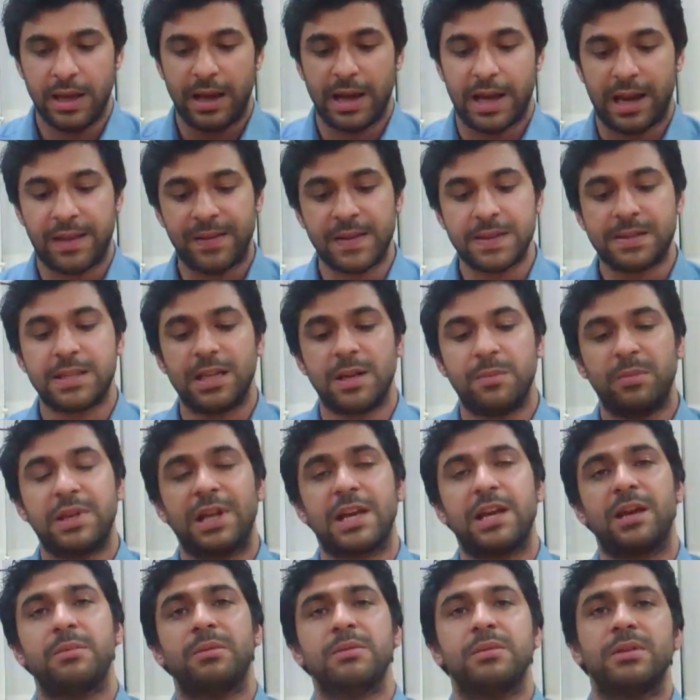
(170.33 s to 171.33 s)
and at the same
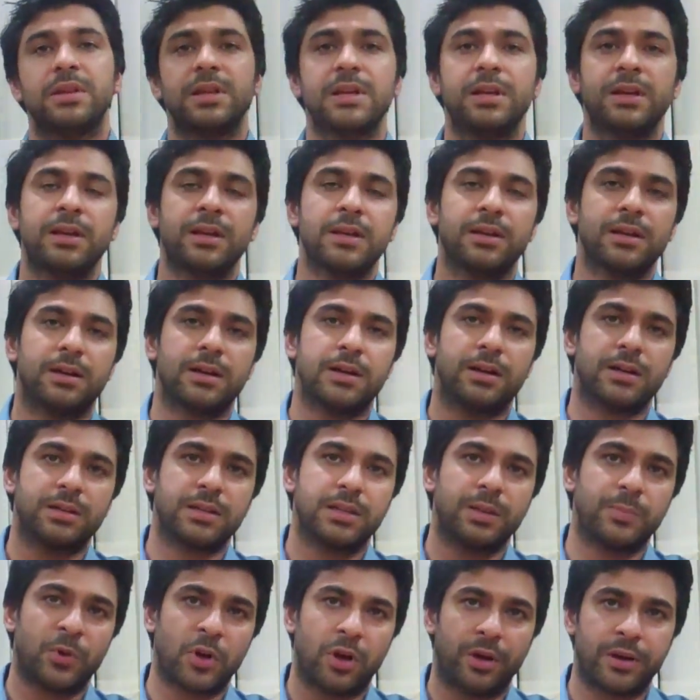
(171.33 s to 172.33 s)
time the
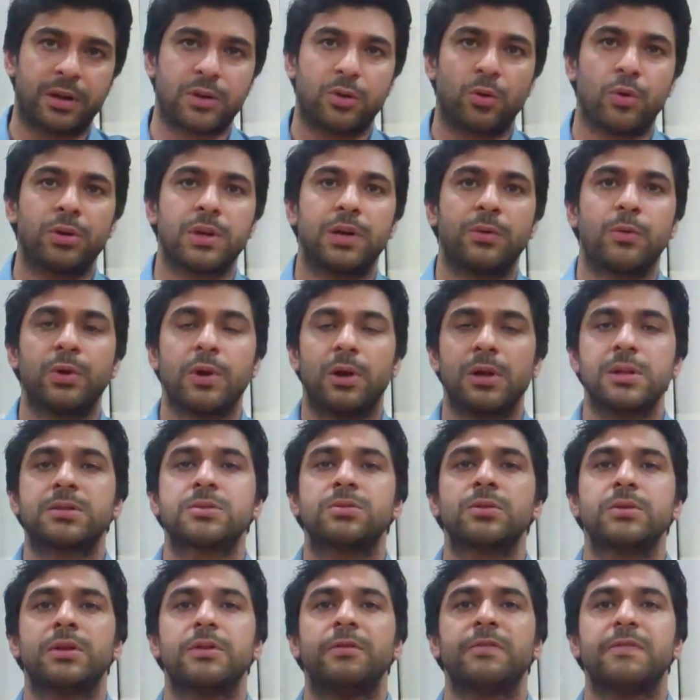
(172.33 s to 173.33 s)
product owner would
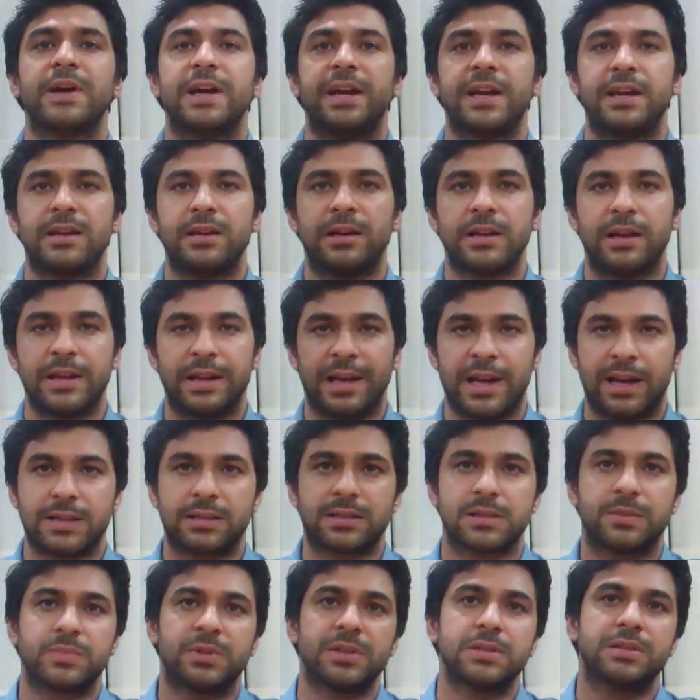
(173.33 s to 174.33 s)
also define an
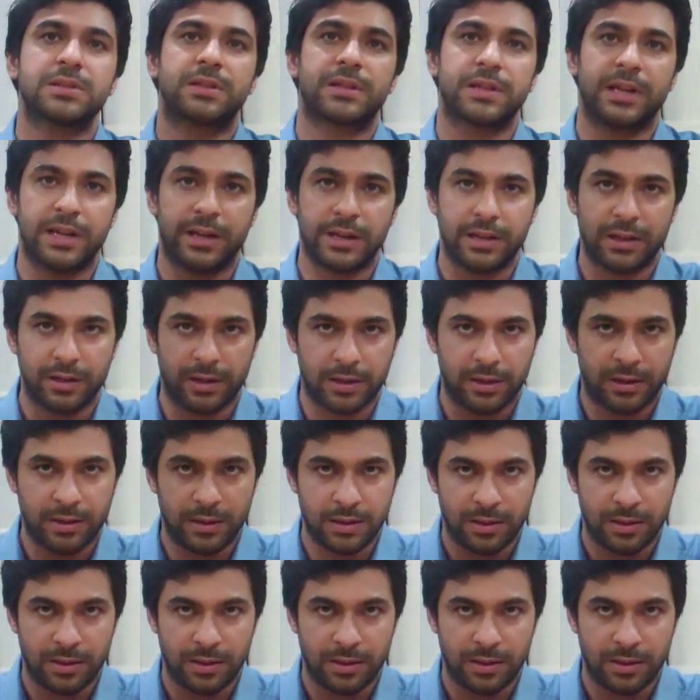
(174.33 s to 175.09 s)
acceptance criteria